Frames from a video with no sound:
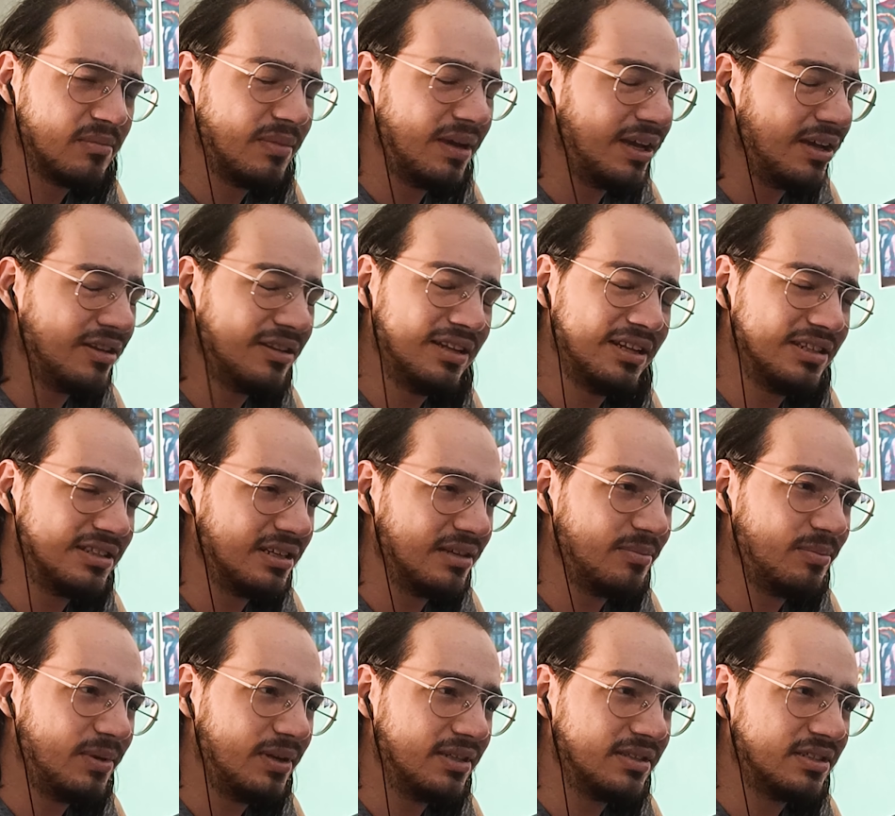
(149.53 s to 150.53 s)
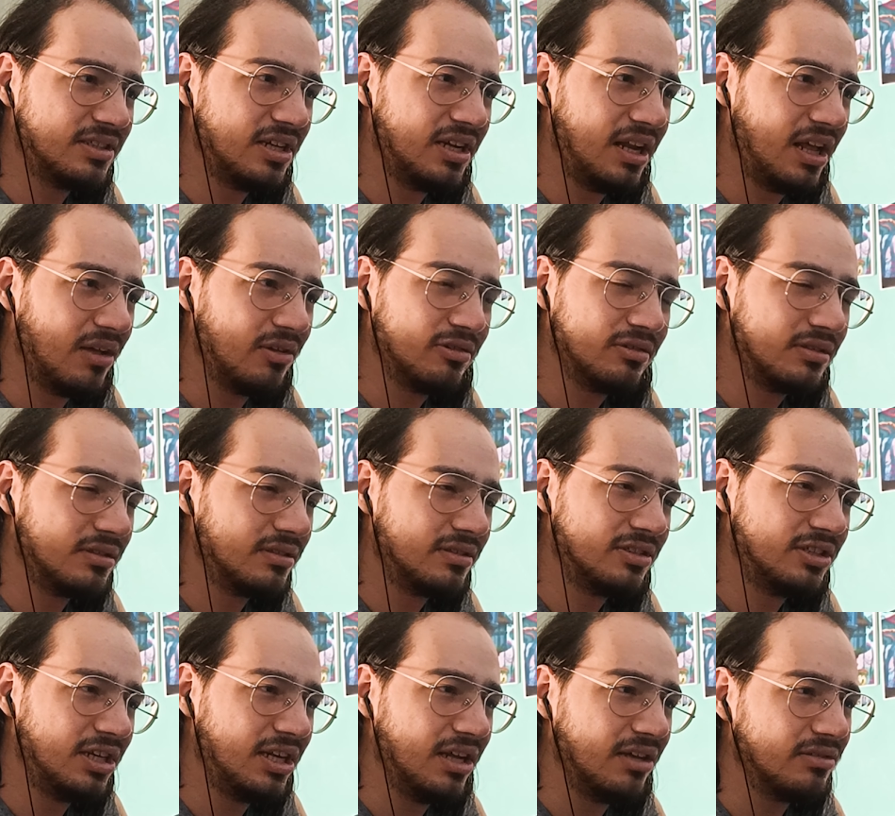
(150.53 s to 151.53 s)
my god, Lisa, please chill out.
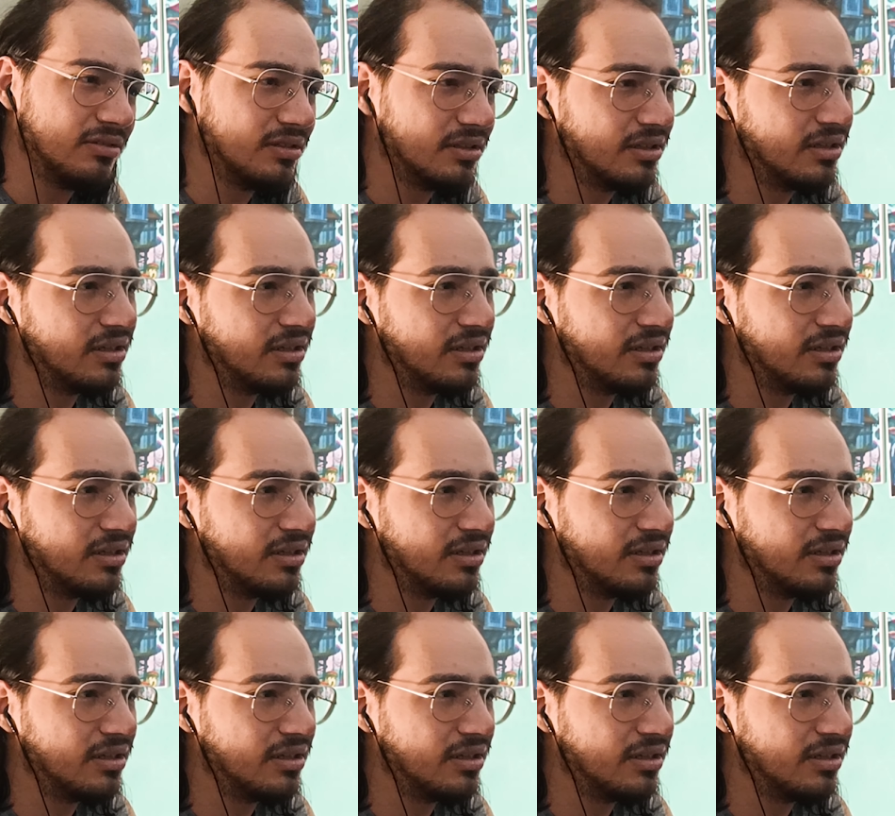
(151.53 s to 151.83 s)
Chill out.